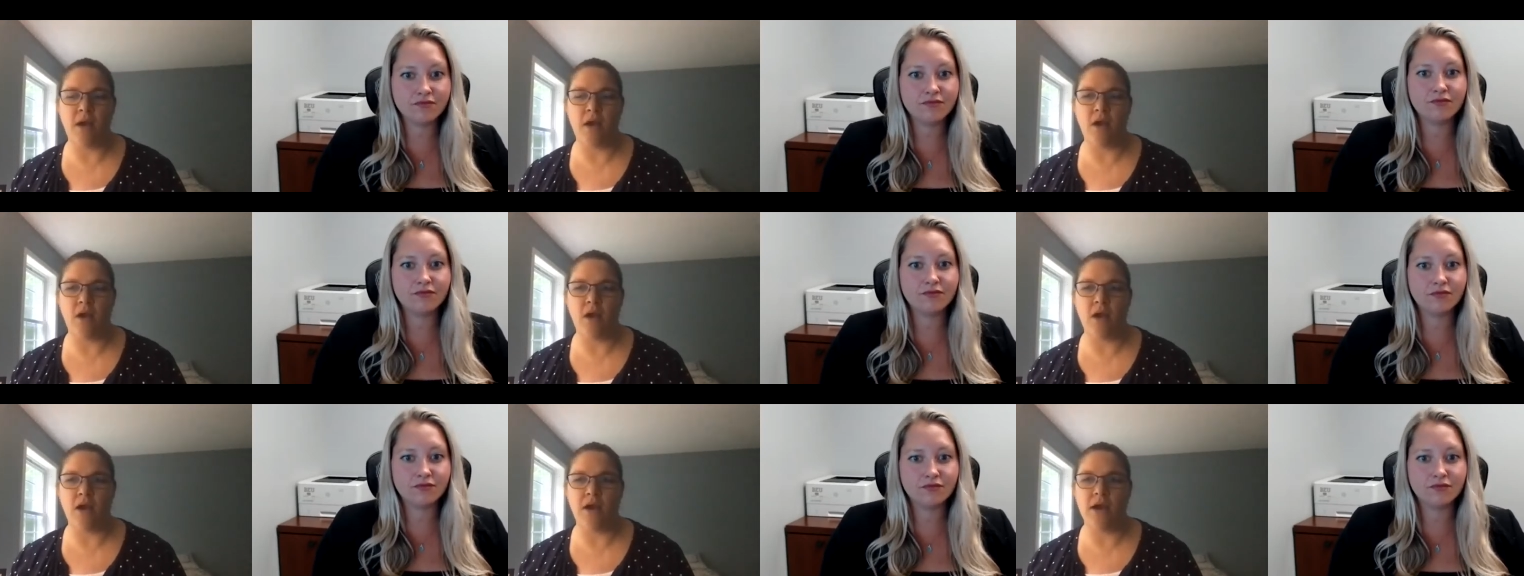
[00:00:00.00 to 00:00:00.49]

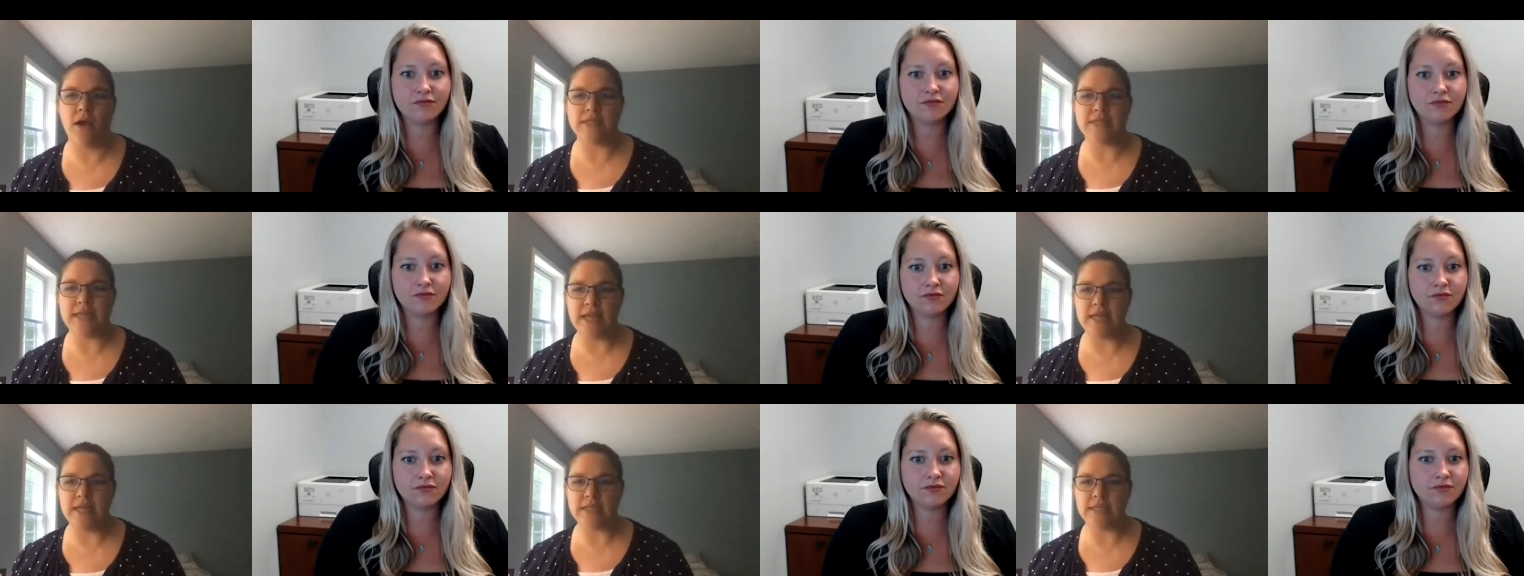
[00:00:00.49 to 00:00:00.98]
Speaker 1: our
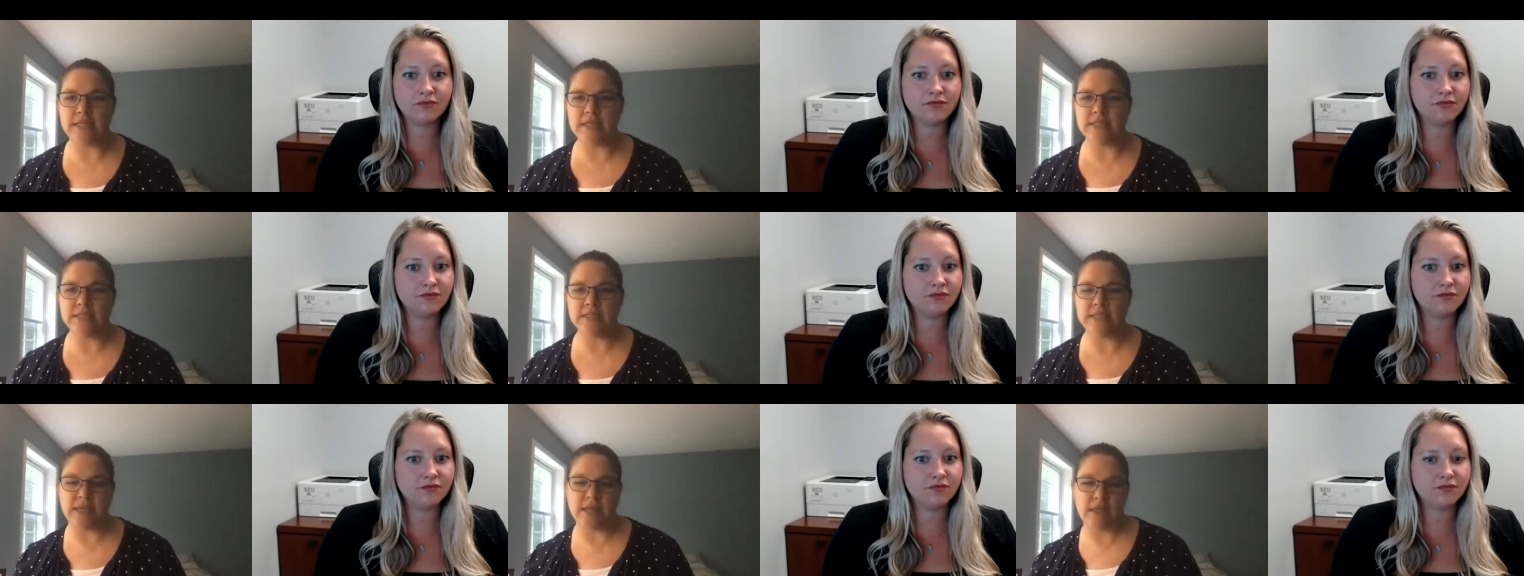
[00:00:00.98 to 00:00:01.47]

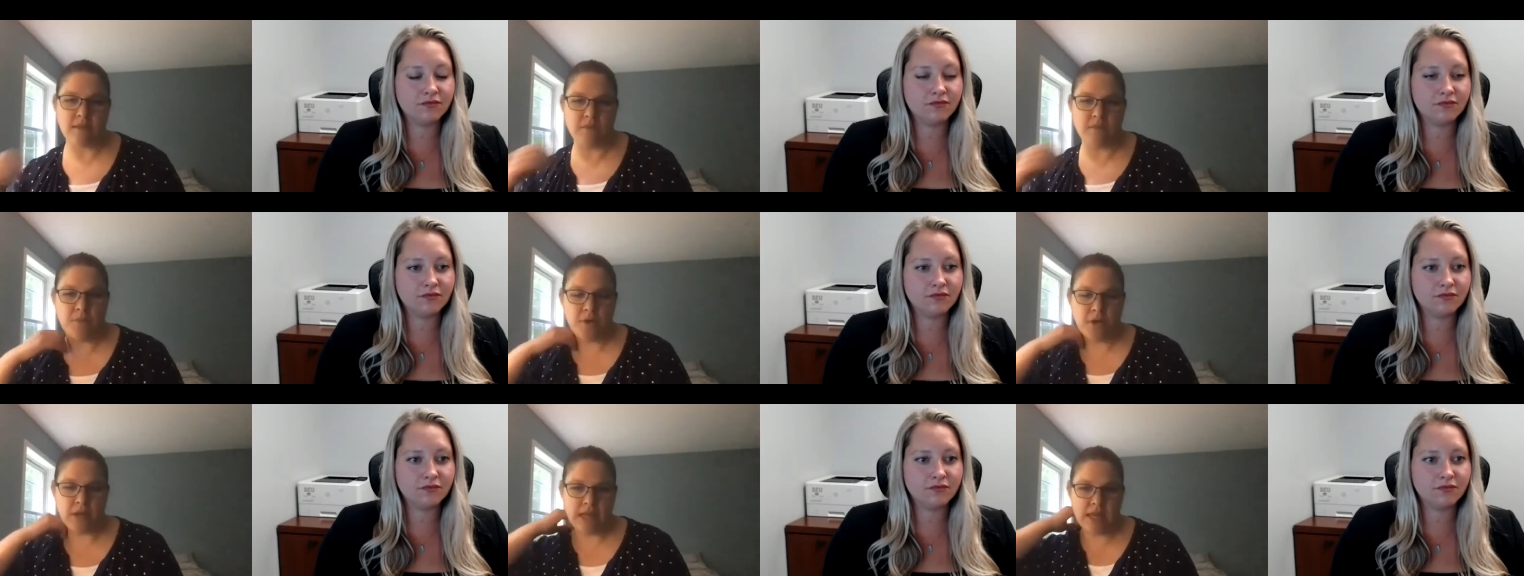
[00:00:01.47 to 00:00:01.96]
attendees can
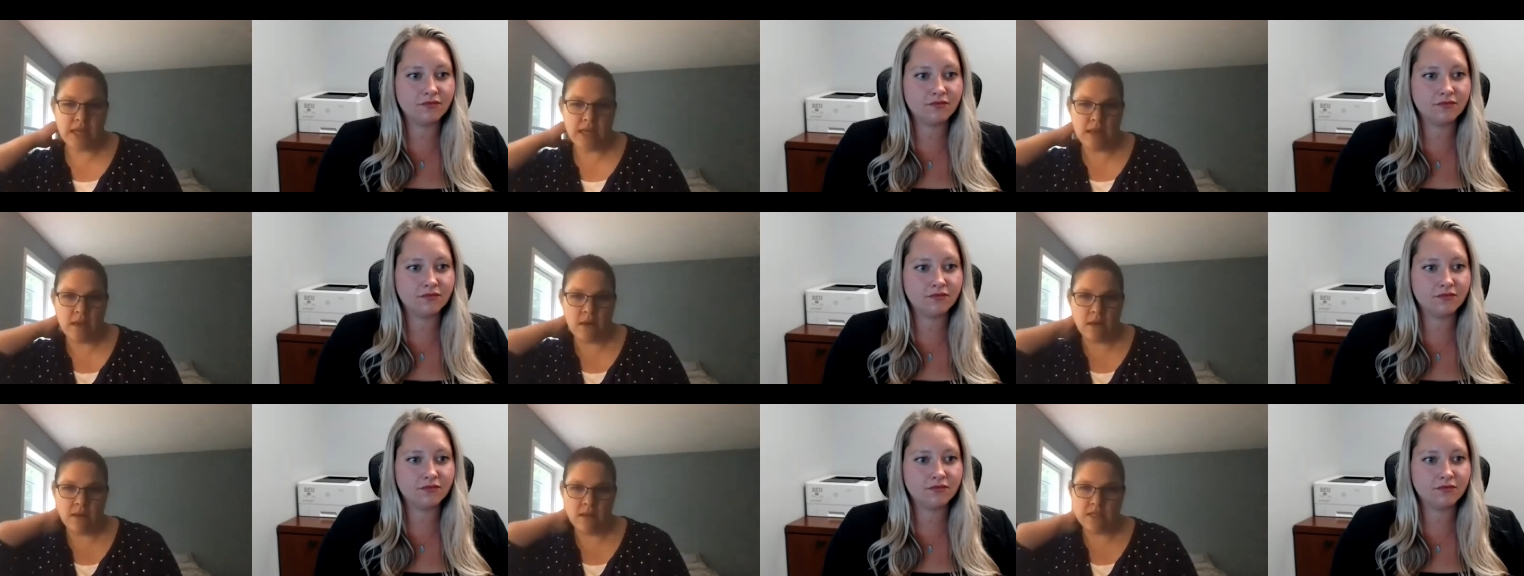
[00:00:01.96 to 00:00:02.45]
put
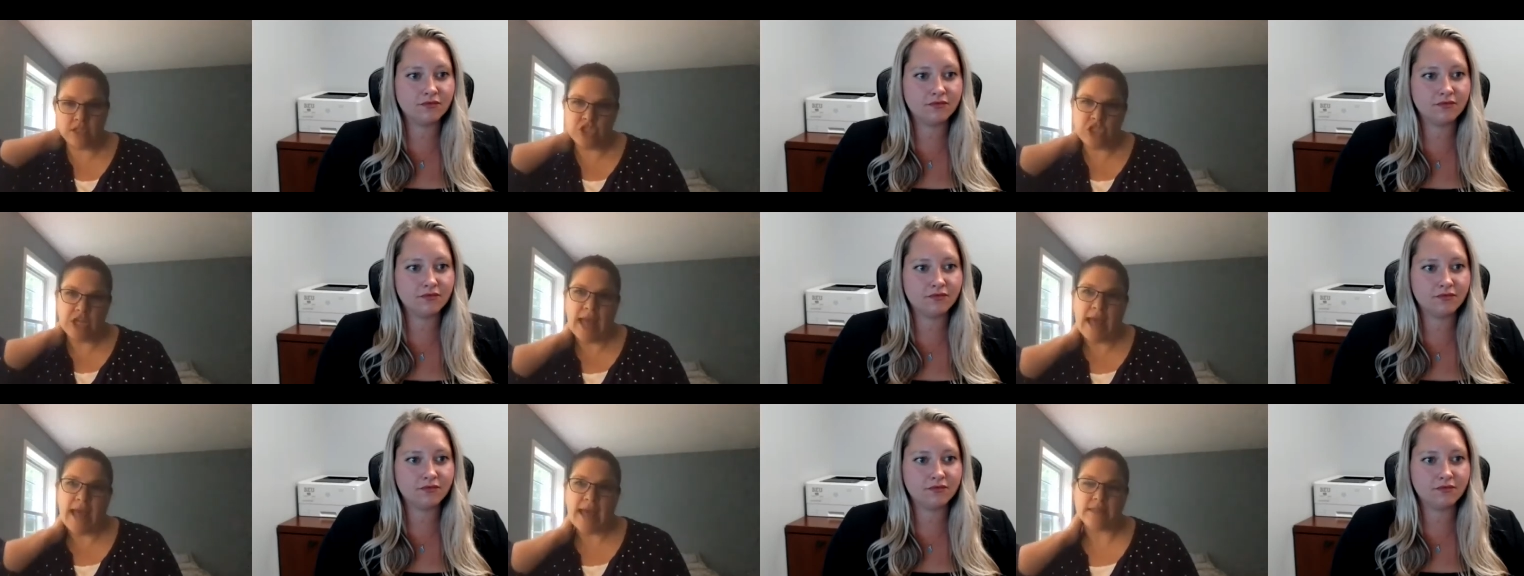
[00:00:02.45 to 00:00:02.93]
in the
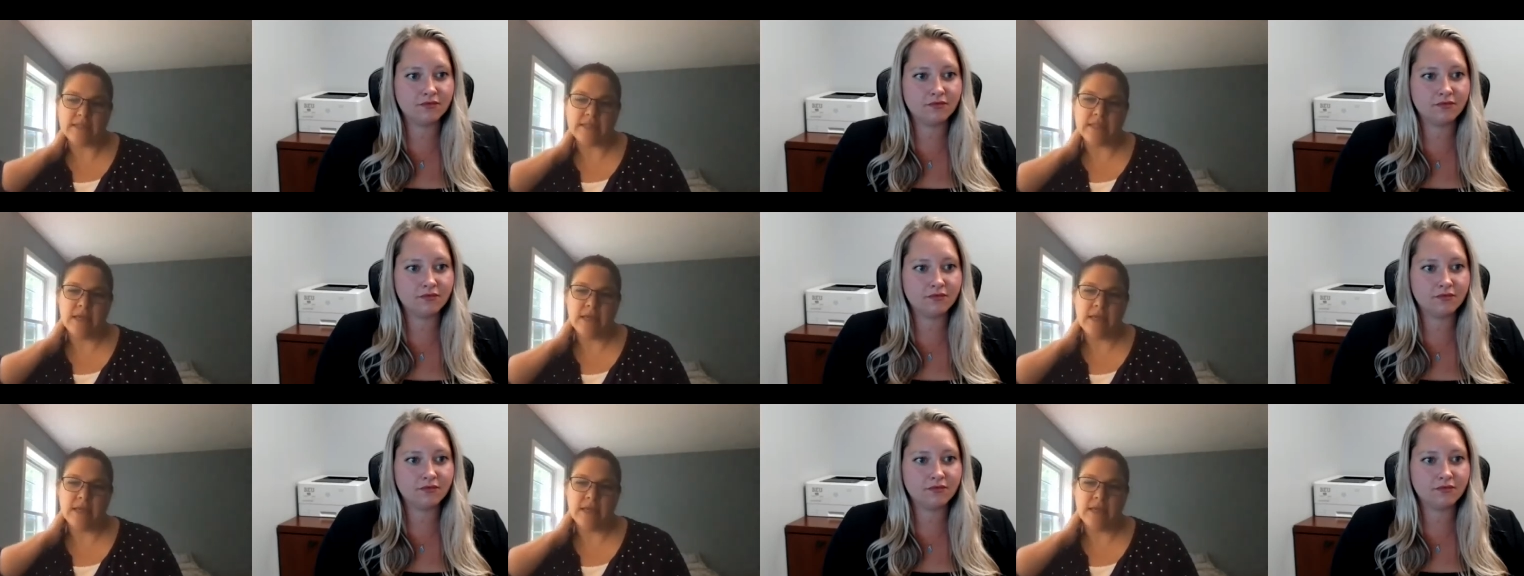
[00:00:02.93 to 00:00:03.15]
chat